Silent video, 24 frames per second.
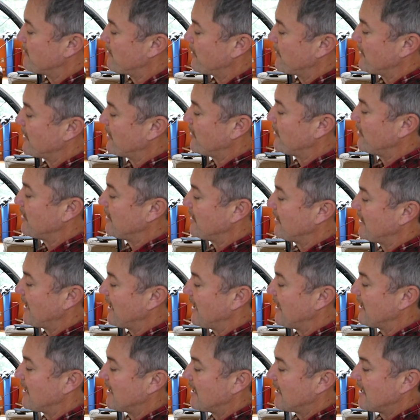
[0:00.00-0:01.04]
but we couldn't
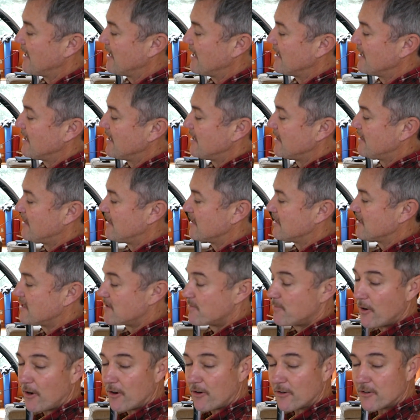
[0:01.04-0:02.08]
get the
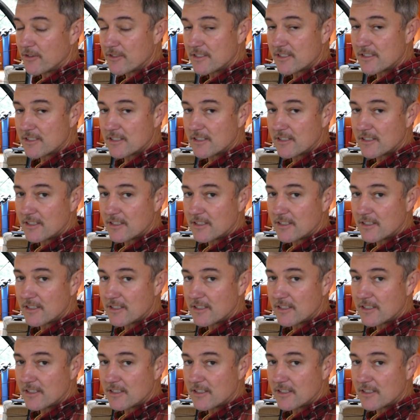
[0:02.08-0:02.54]
spokes